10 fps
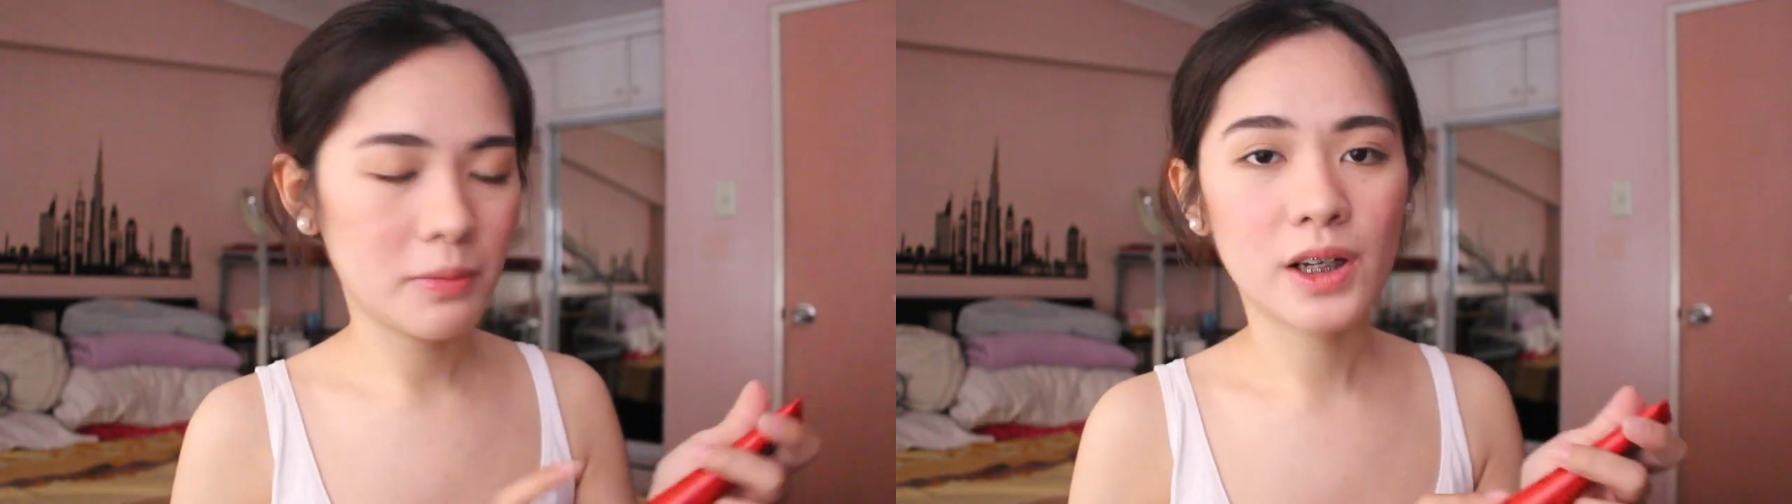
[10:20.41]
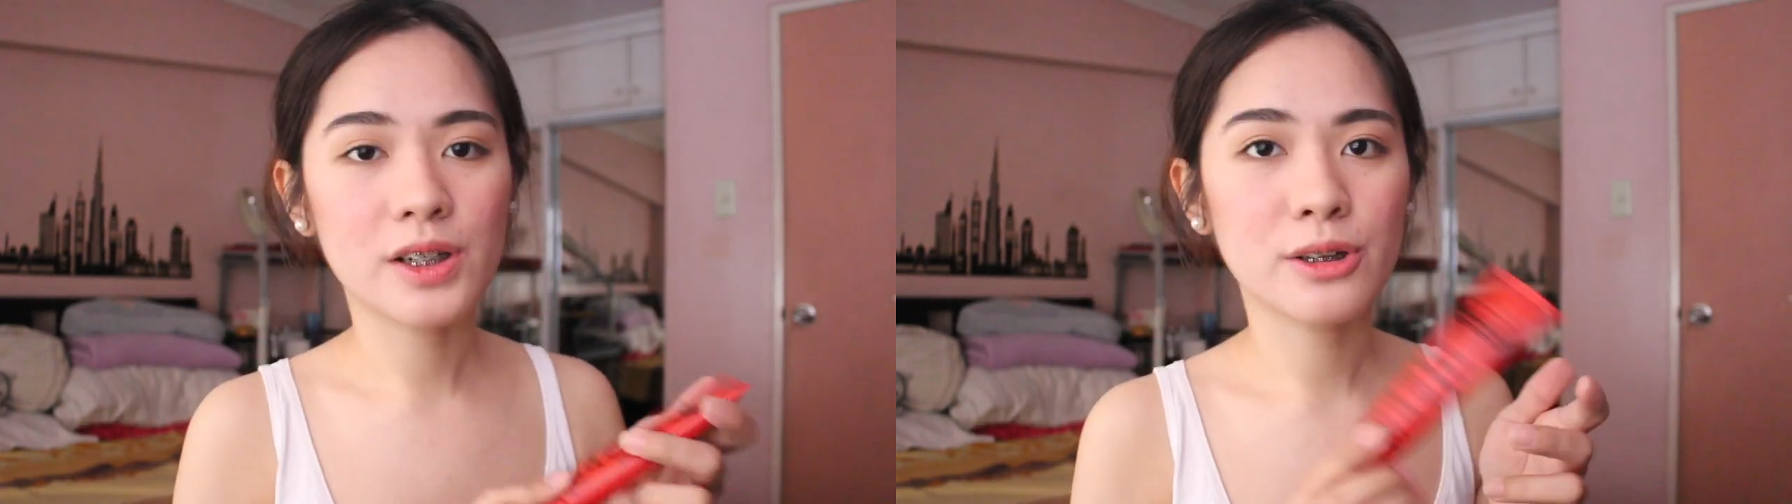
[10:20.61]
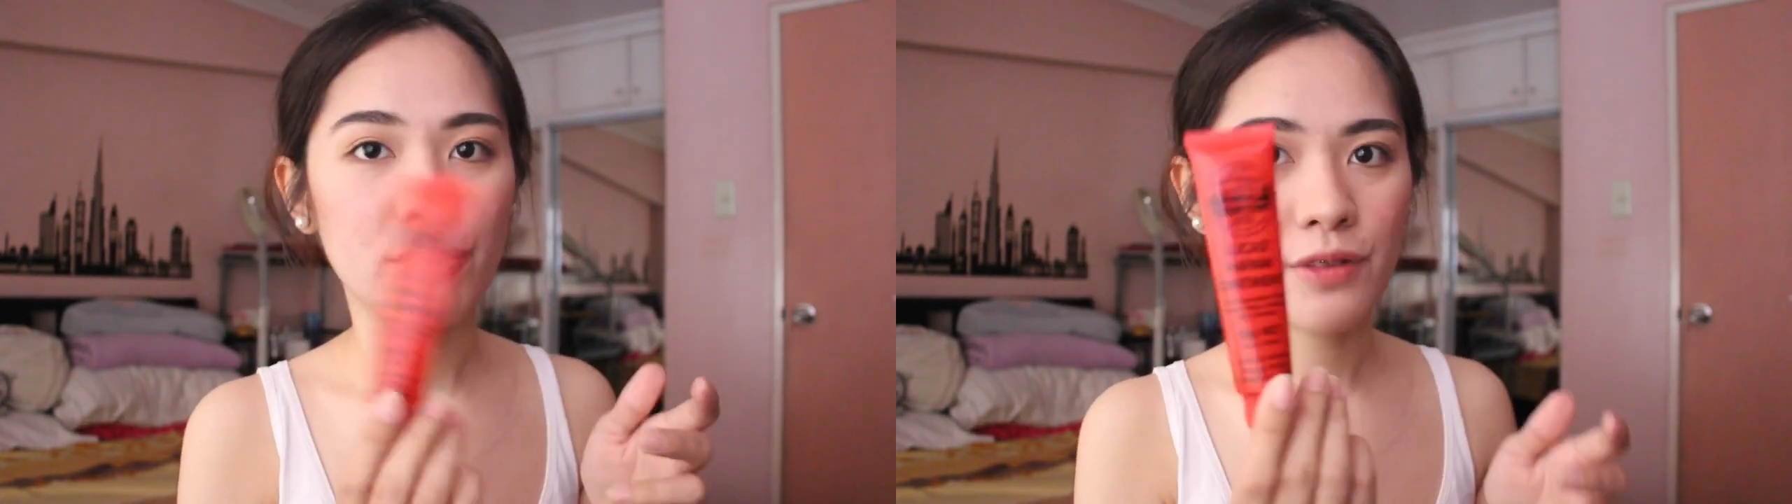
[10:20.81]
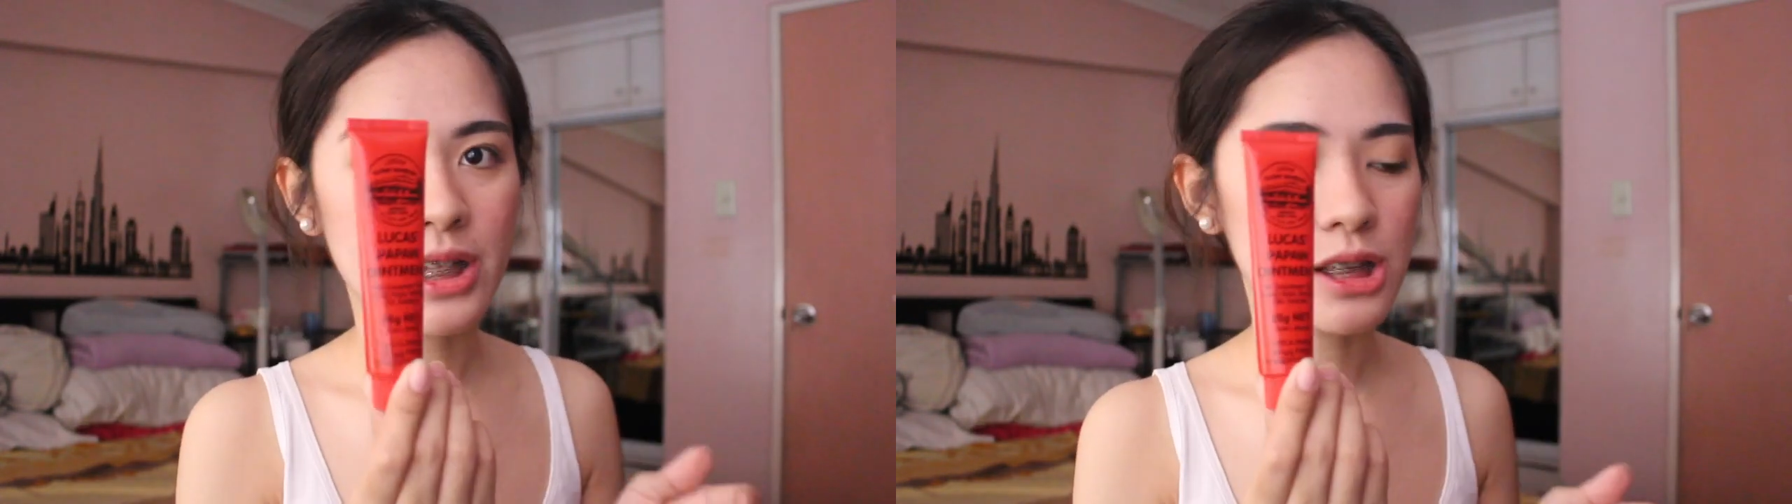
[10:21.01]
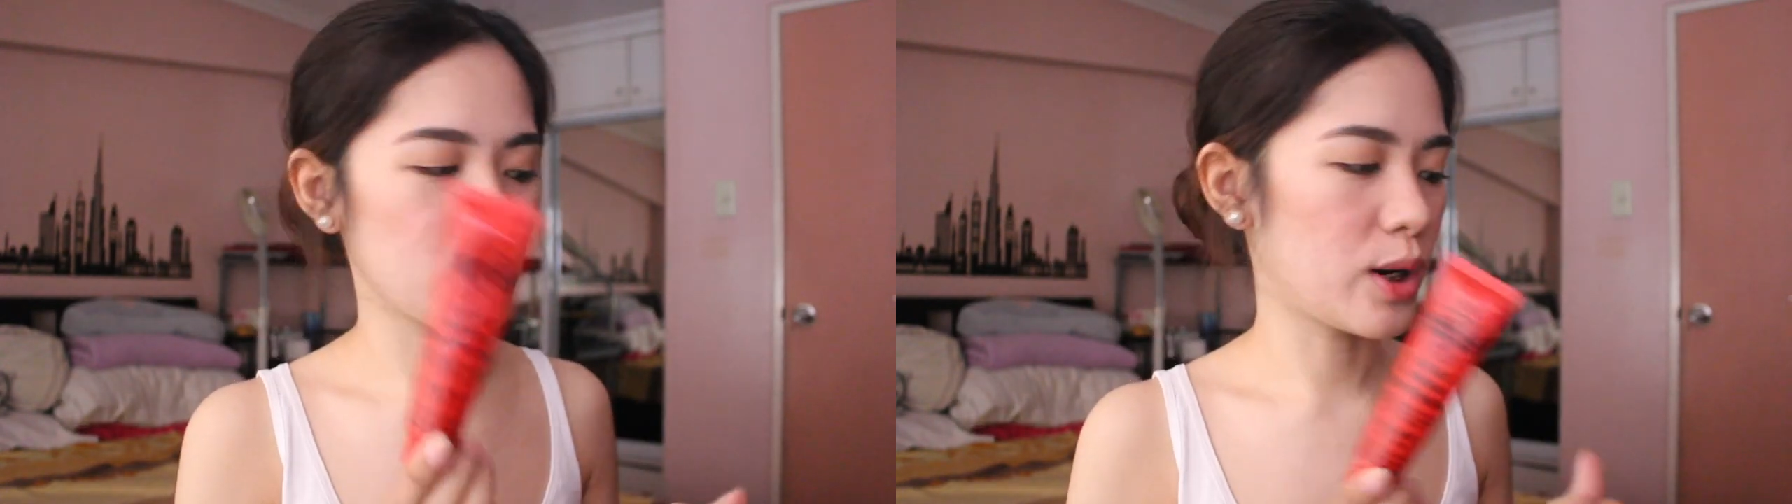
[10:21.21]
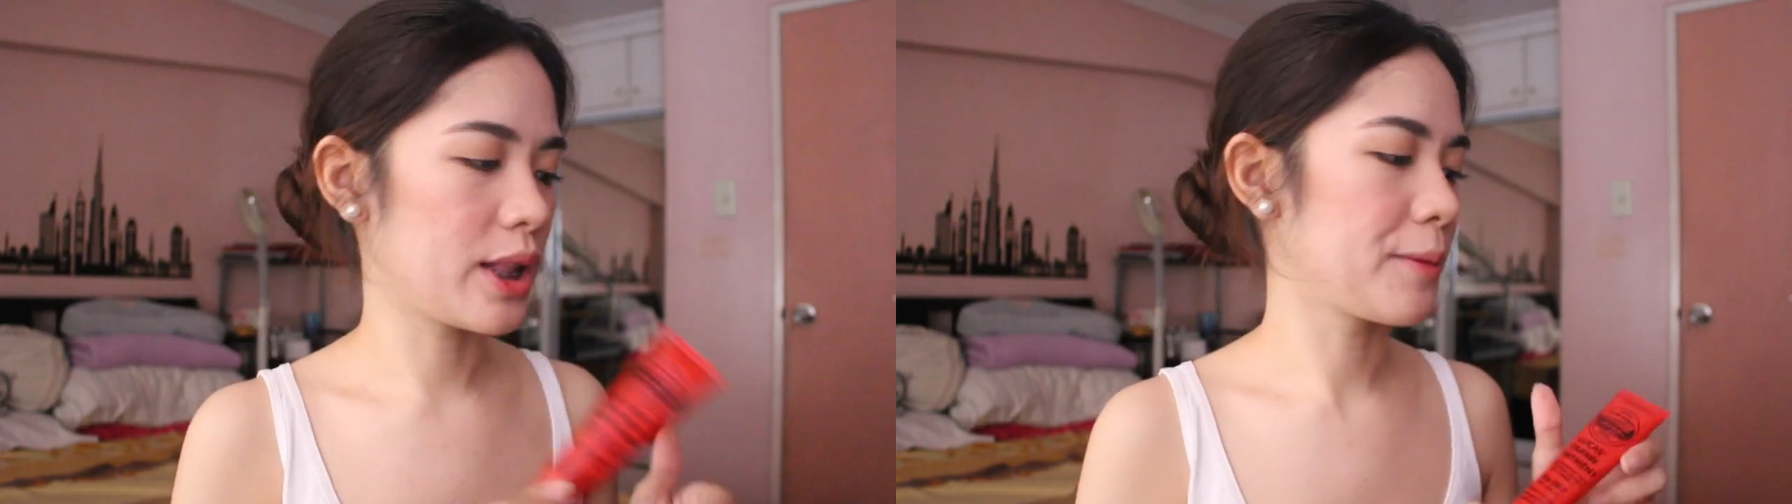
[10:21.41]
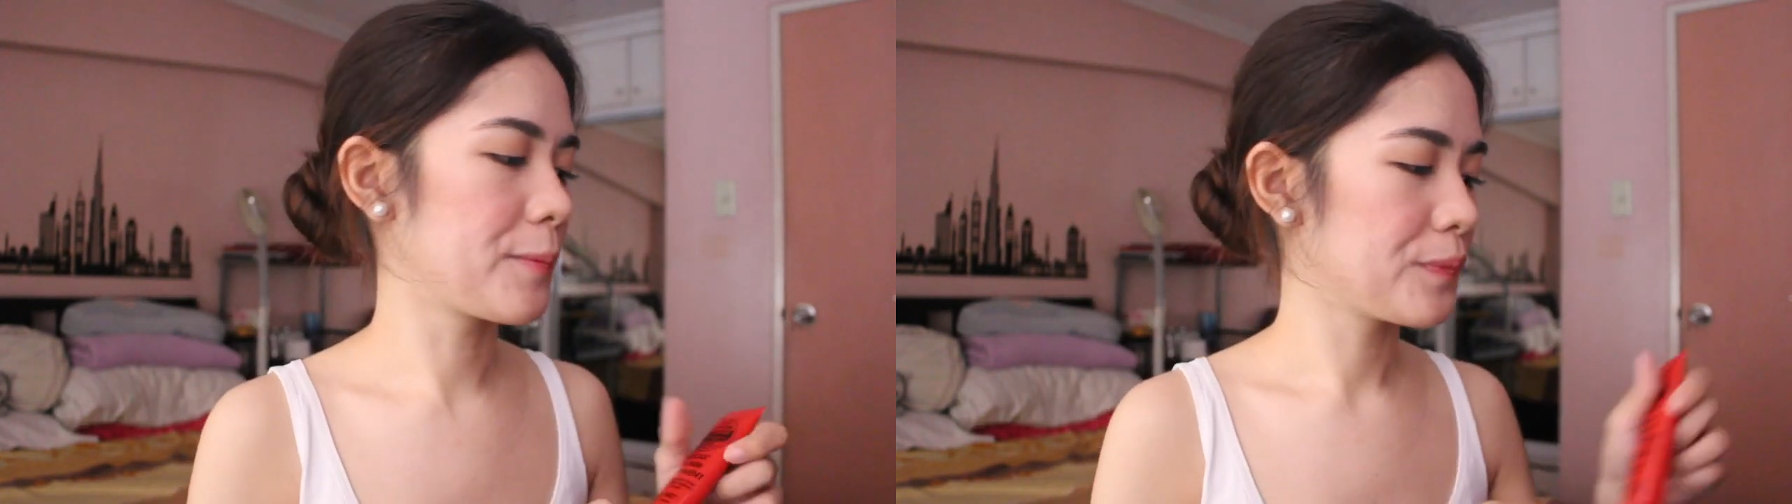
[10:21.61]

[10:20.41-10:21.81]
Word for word: because of this one.